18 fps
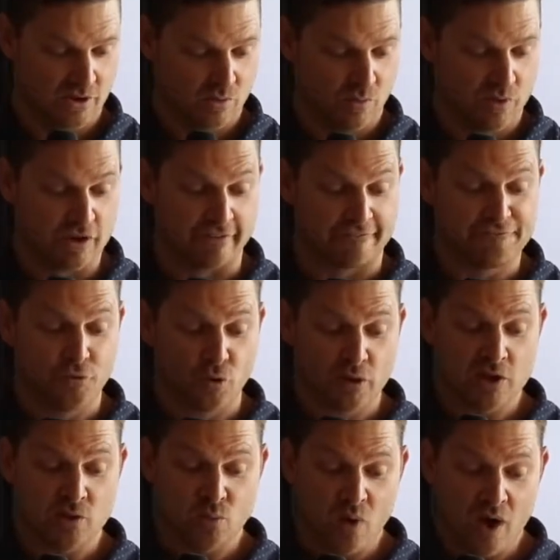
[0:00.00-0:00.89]
When you're
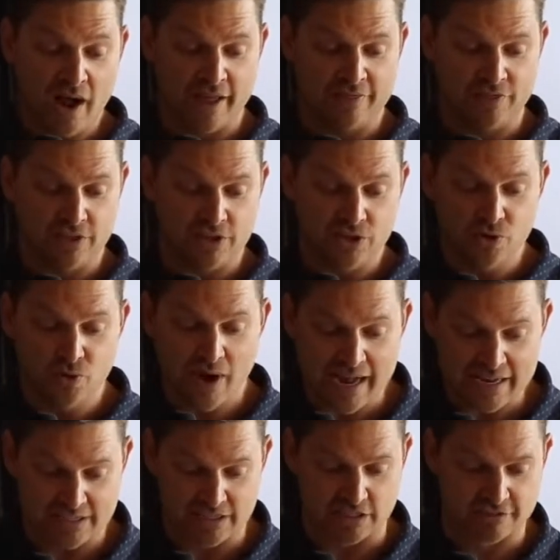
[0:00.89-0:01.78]
41, the
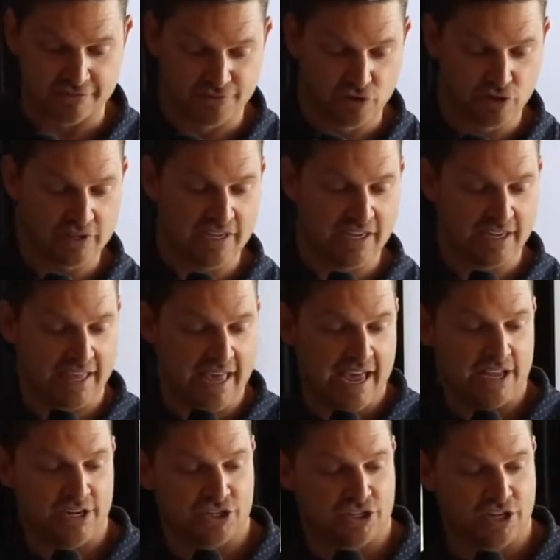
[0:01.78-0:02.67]
US is fully
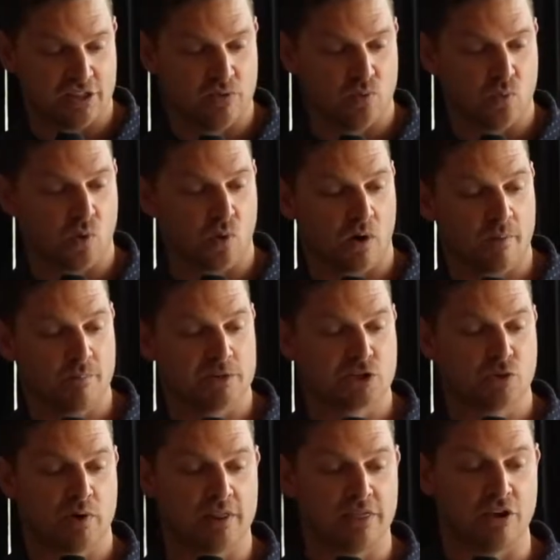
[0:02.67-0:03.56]
engaged in the war, and
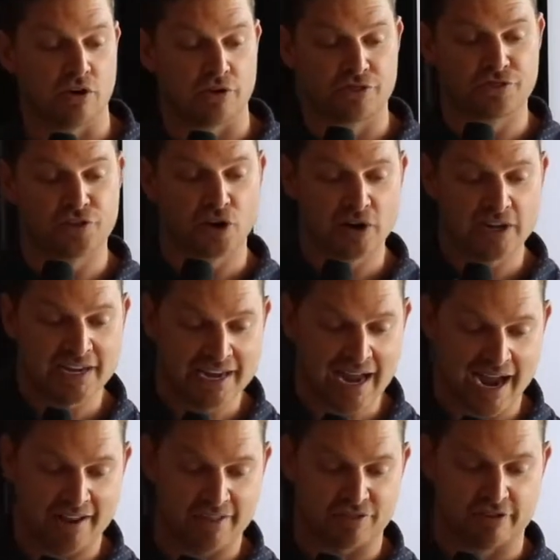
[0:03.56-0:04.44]
between your
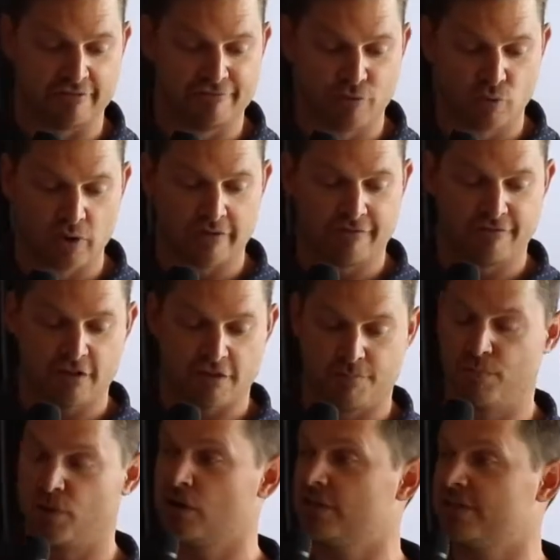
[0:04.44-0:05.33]
39th and
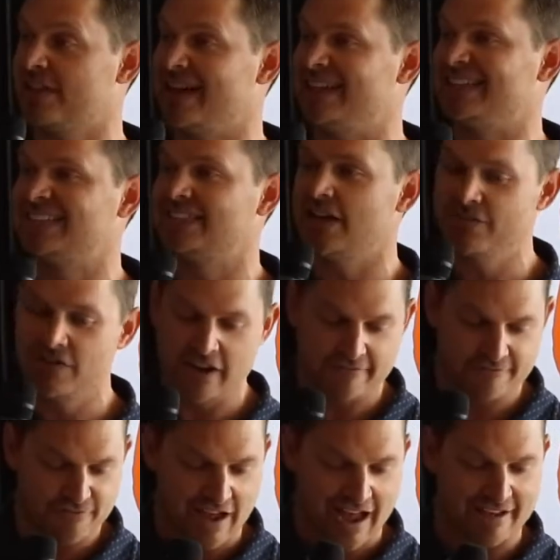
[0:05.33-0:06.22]
45th birthday,
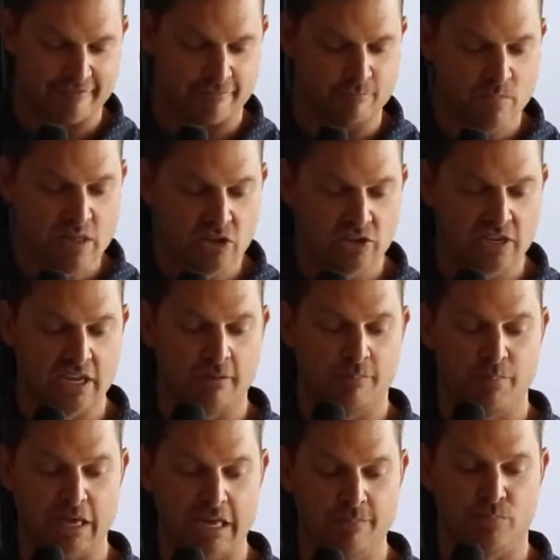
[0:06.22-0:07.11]
75 million
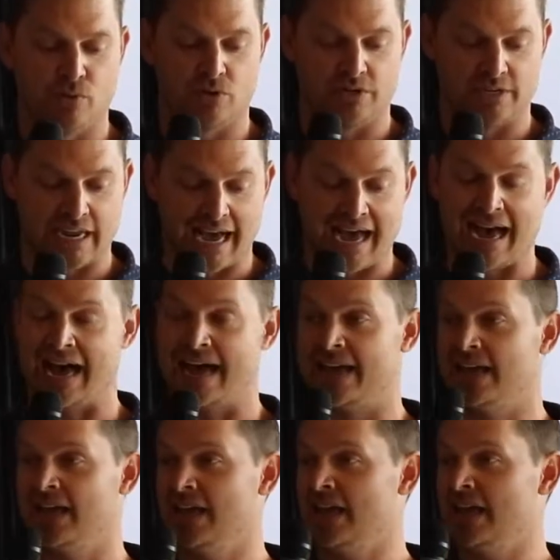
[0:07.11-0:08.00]
people
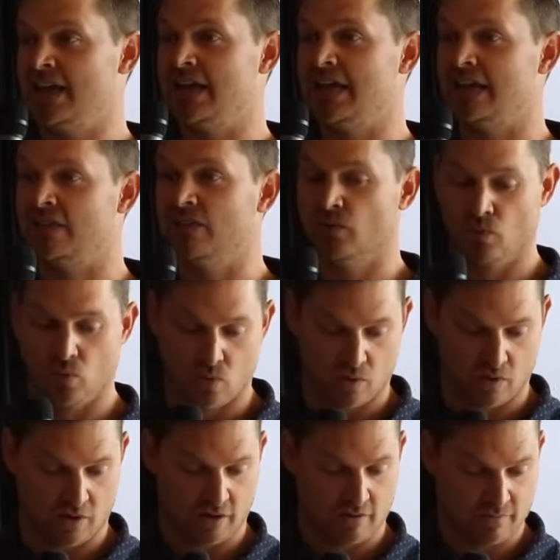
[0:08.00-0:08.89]
die in the
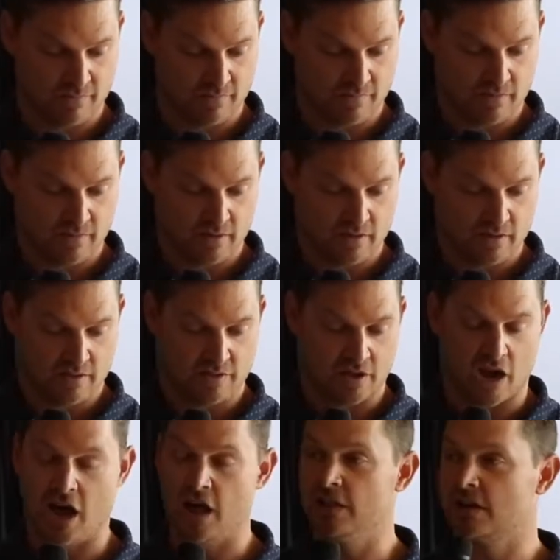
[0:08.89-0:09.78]
war.
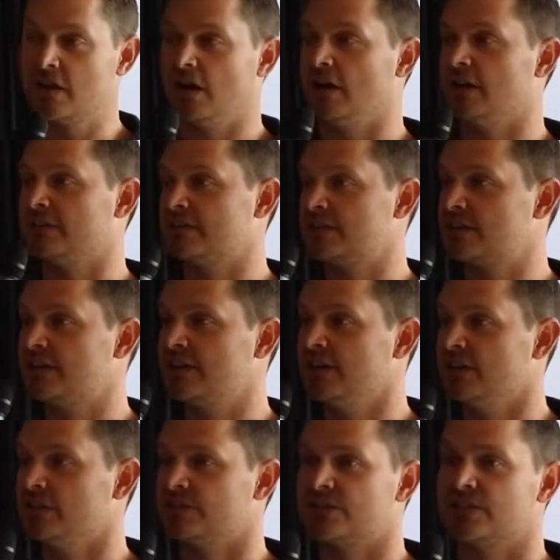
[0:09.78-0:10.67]
The Holocaust
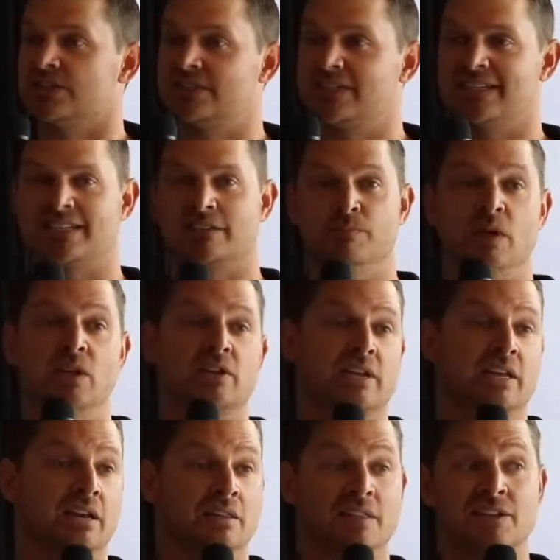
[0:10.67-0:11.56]
kills 6
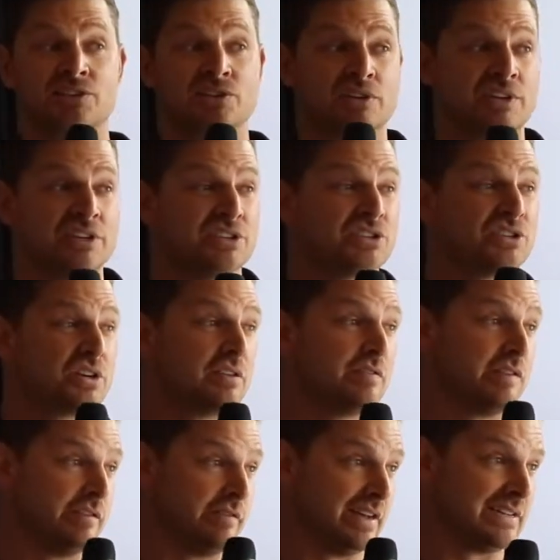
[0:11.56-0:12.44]
million. These are
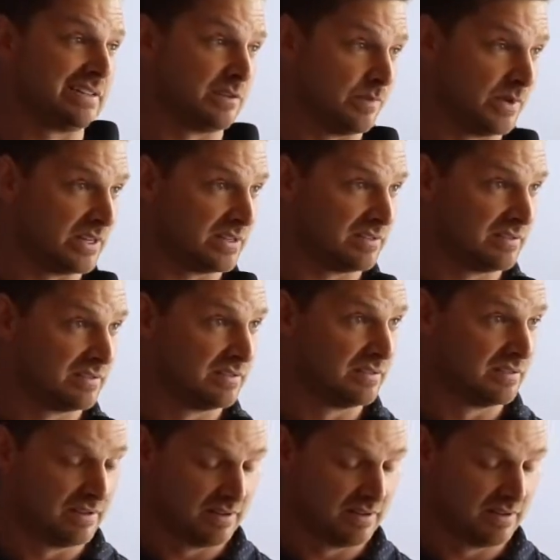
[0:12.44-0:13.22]
conservative estimates.